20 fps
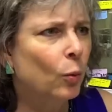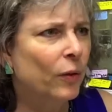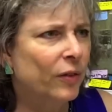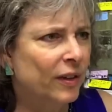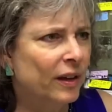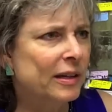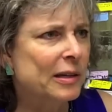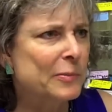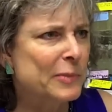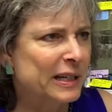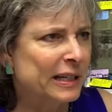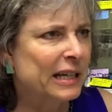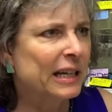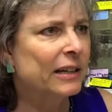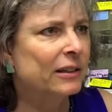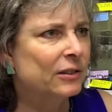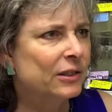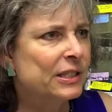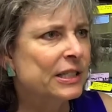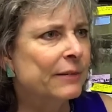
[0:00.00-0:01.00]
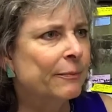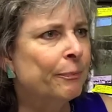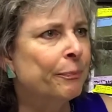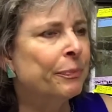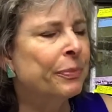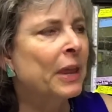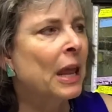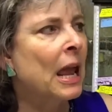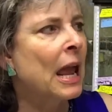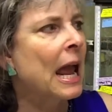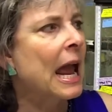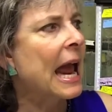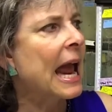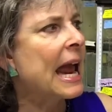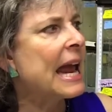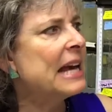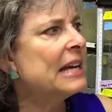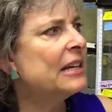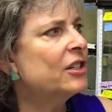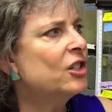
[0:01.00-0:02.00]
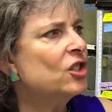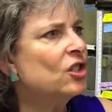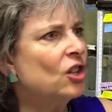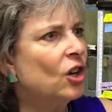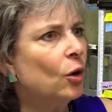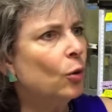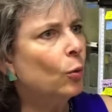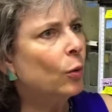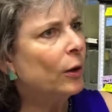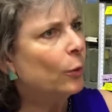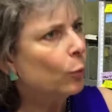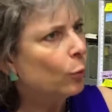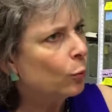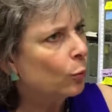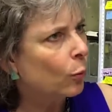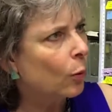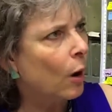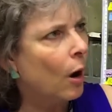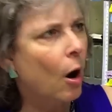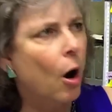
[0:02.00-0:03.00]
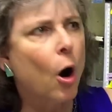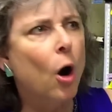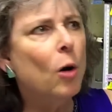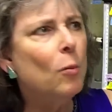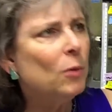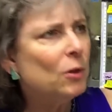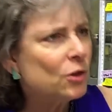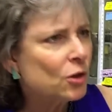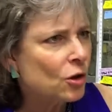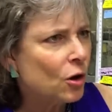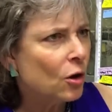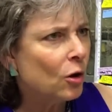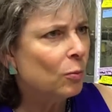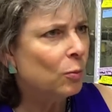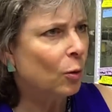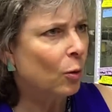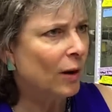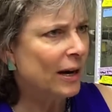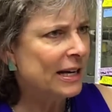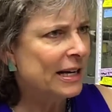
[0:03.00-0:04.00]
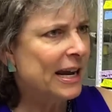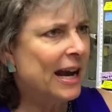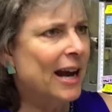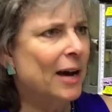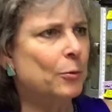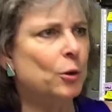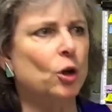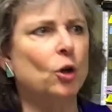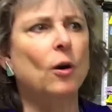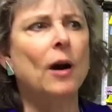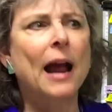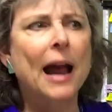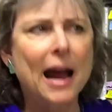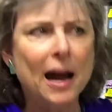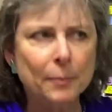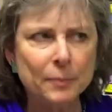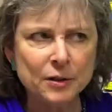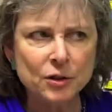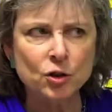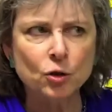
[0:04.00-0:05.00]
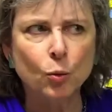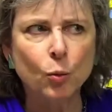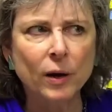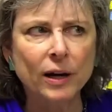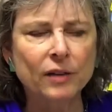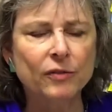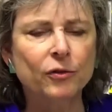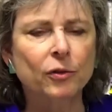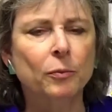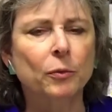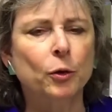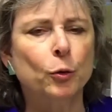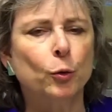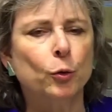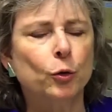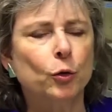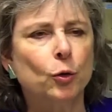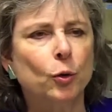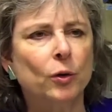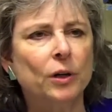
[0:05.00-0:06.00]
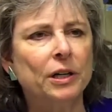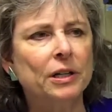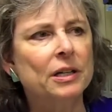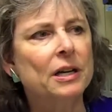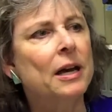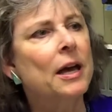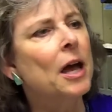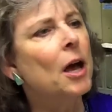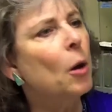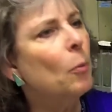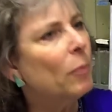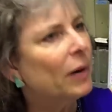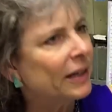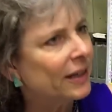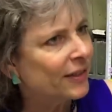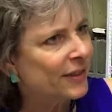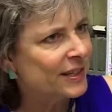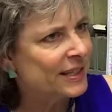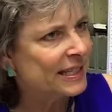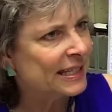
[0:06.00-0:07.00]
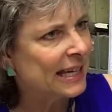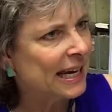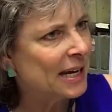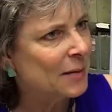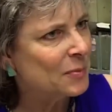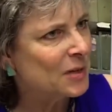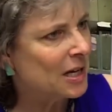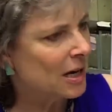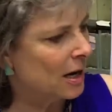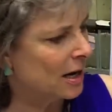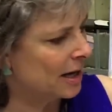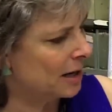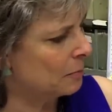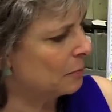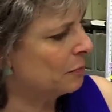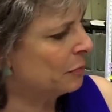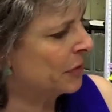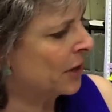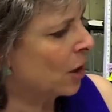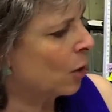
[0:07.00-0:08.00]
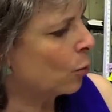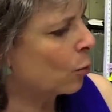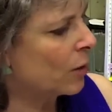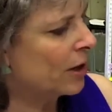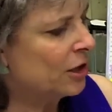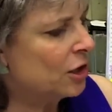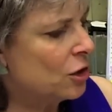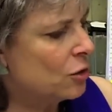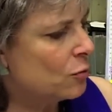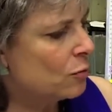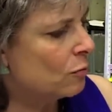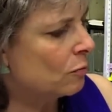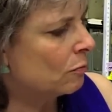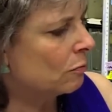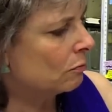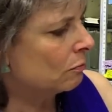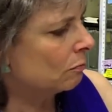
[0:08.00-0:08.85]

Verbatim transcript: with anybody else. And so we almost all prey capture happens away from the retreat. But at the same time, when you